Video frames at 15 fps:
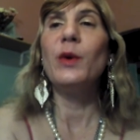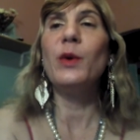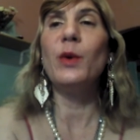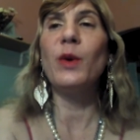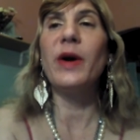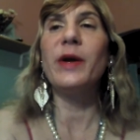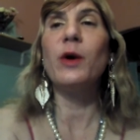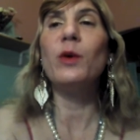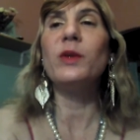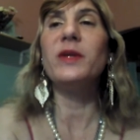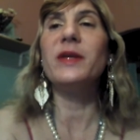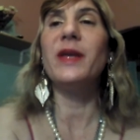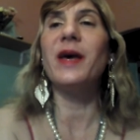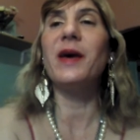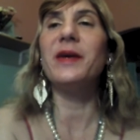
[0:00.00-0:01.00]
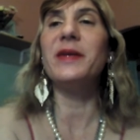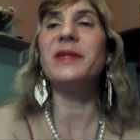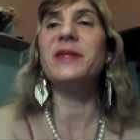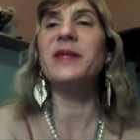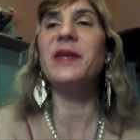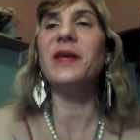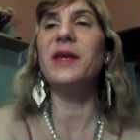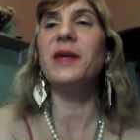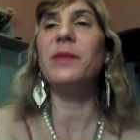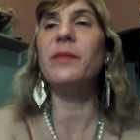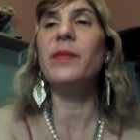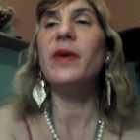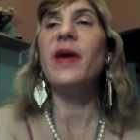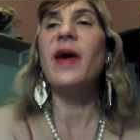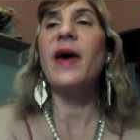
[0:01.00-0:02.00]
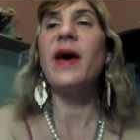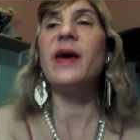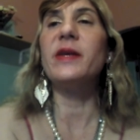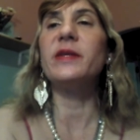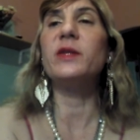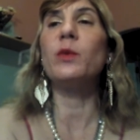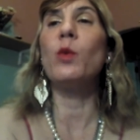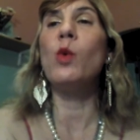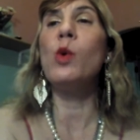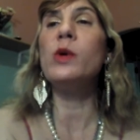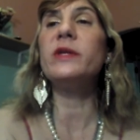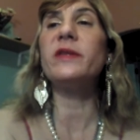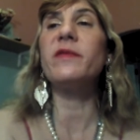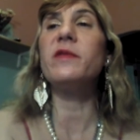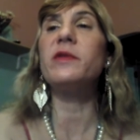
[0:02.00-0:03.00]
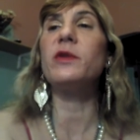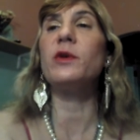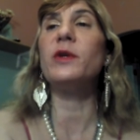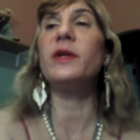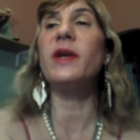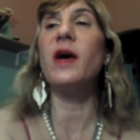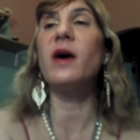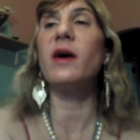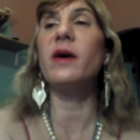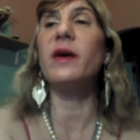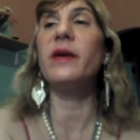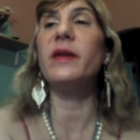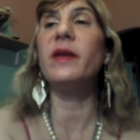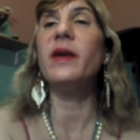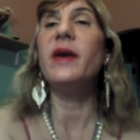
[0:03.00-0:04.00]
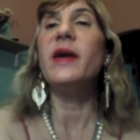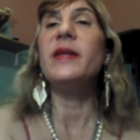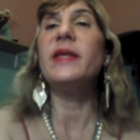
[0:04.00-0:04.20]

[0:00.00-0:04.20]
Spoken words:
who I hold in high esteem, as wars of the third kind.